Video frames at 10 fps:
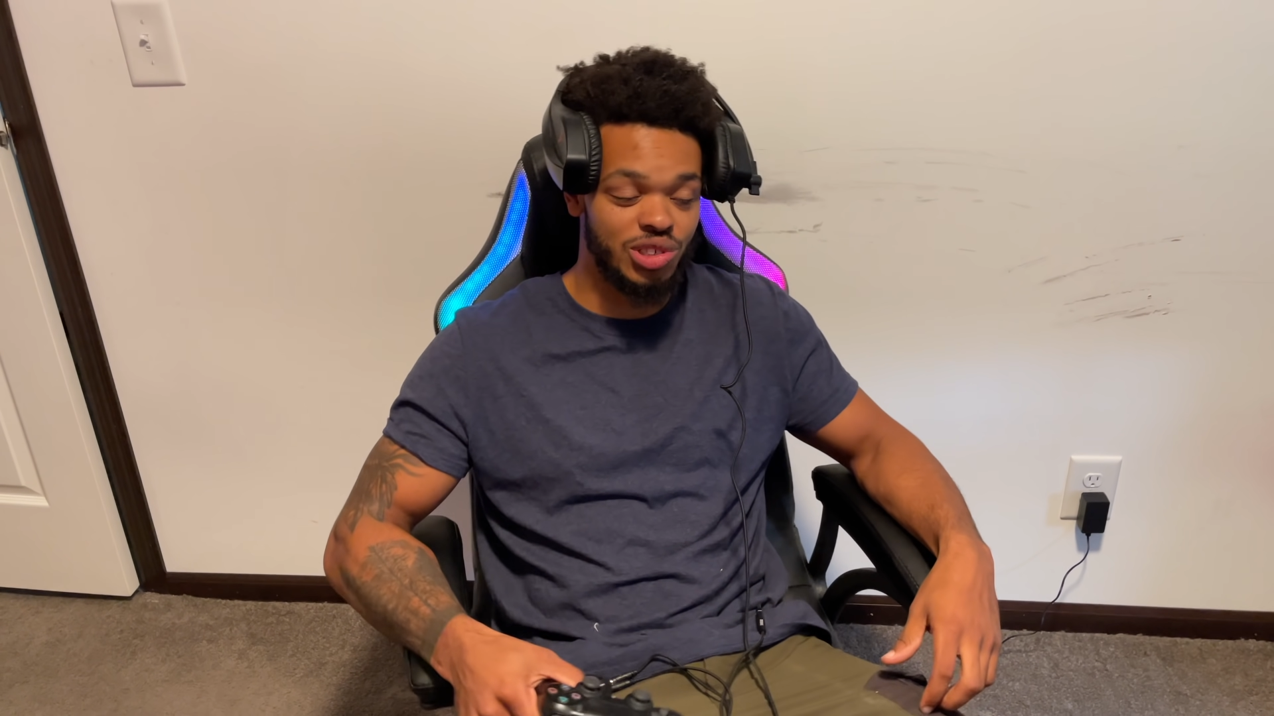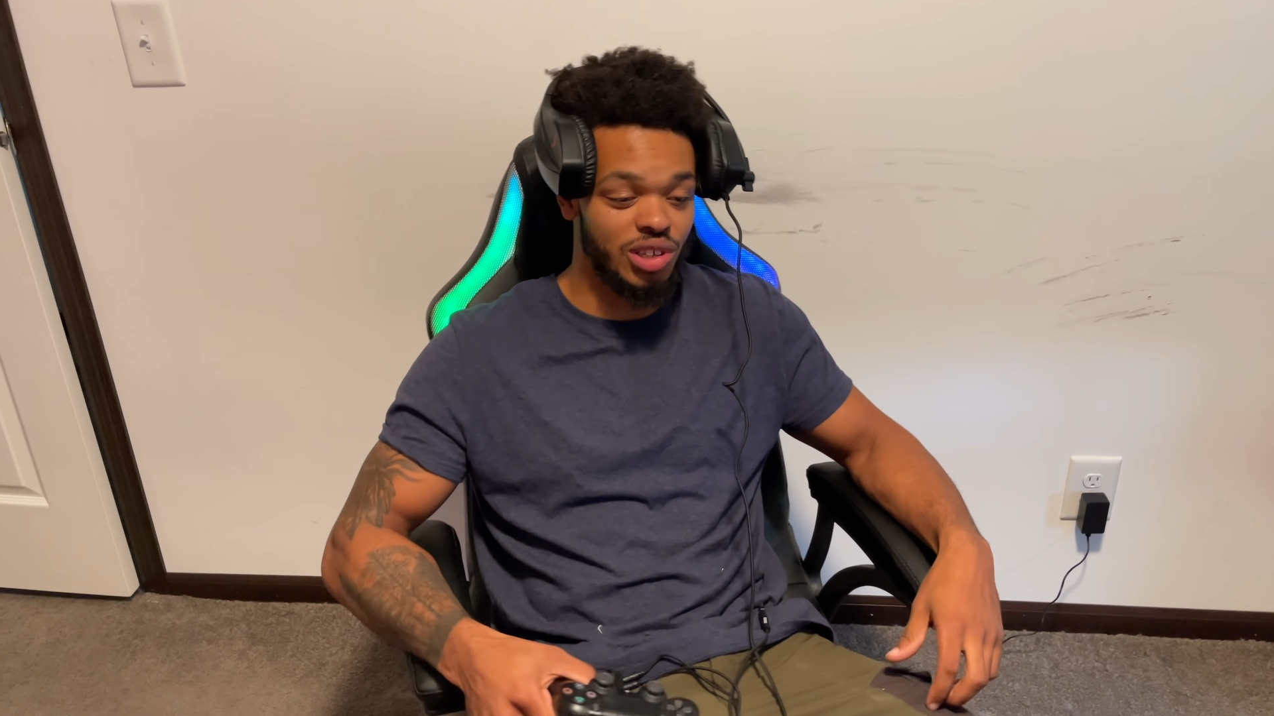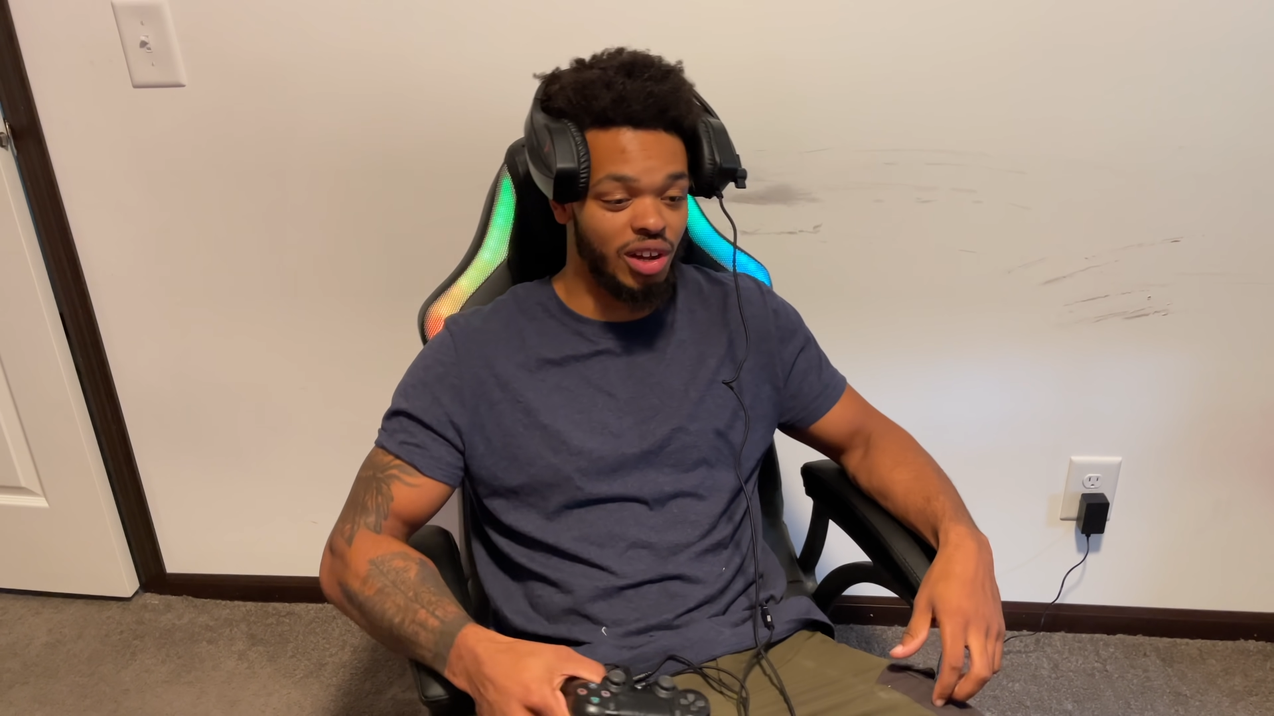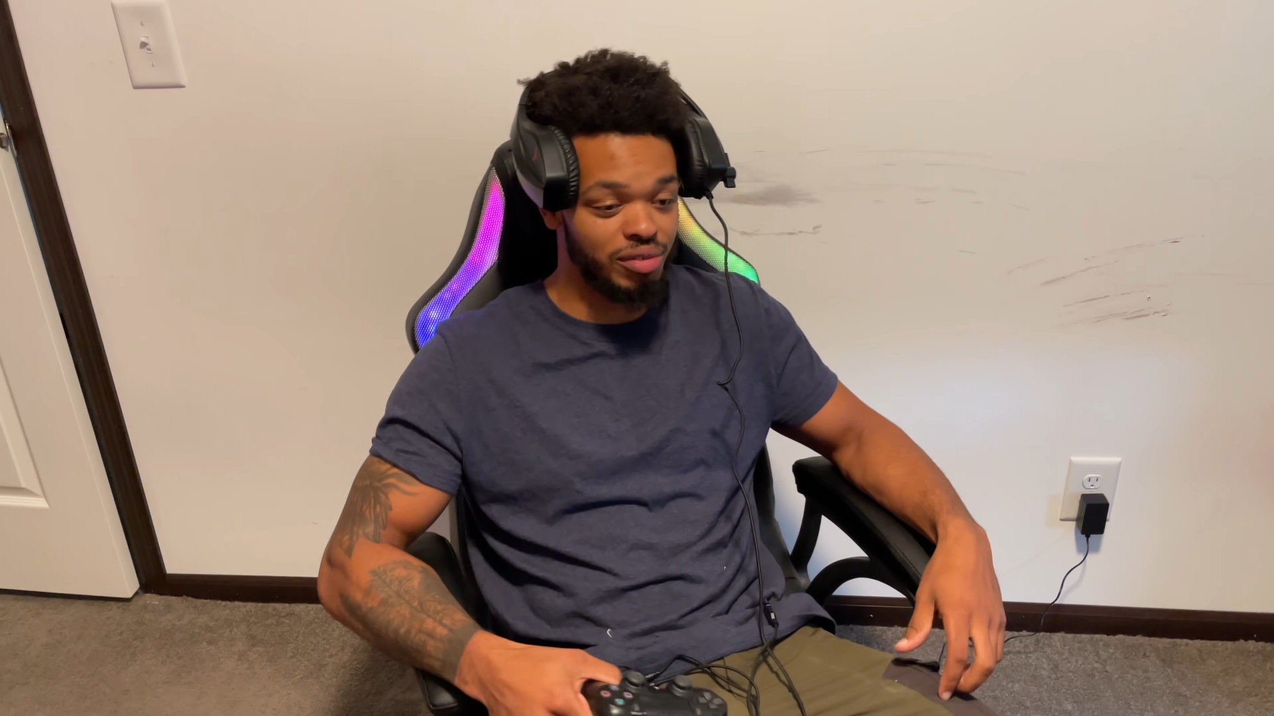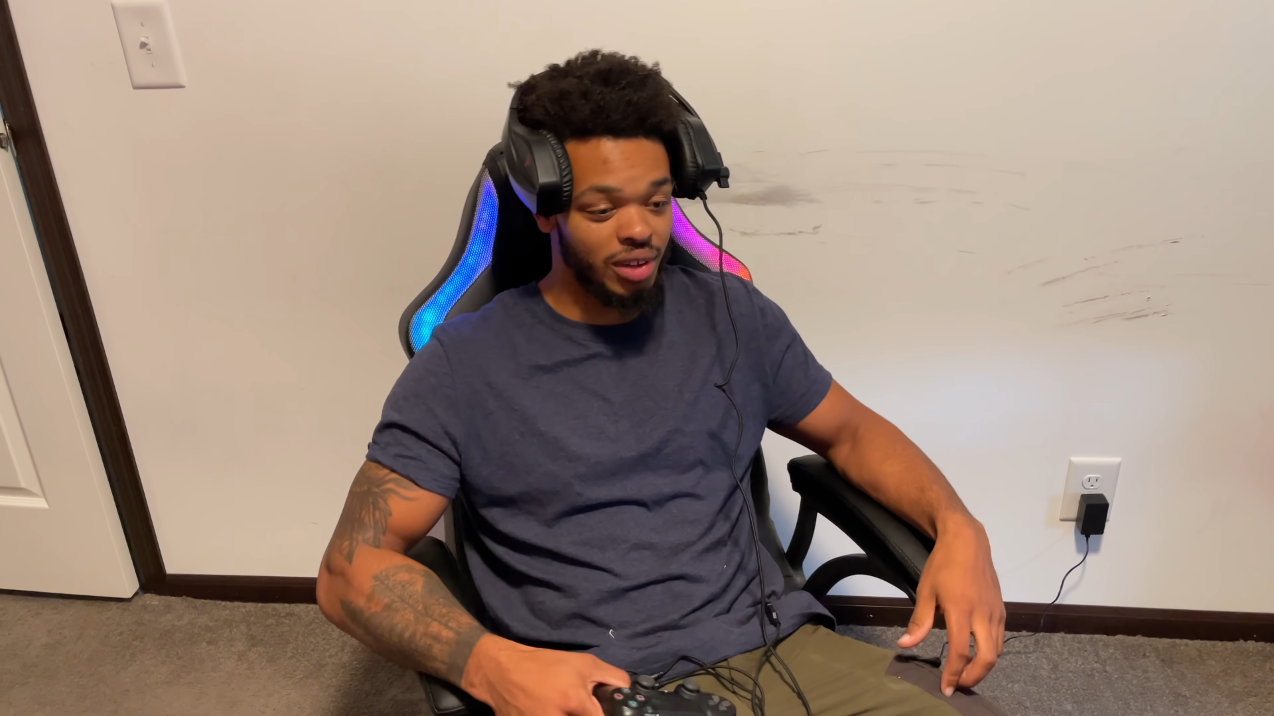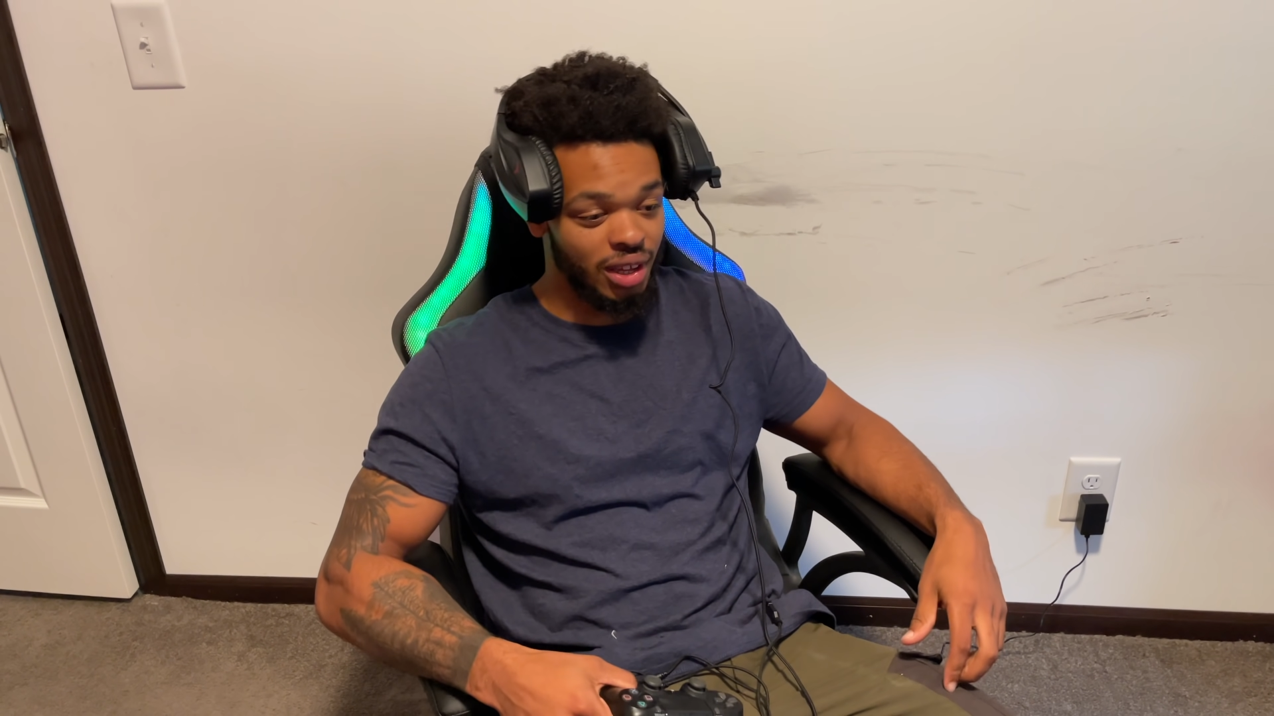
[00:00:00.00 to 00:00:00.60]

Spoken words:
stuff.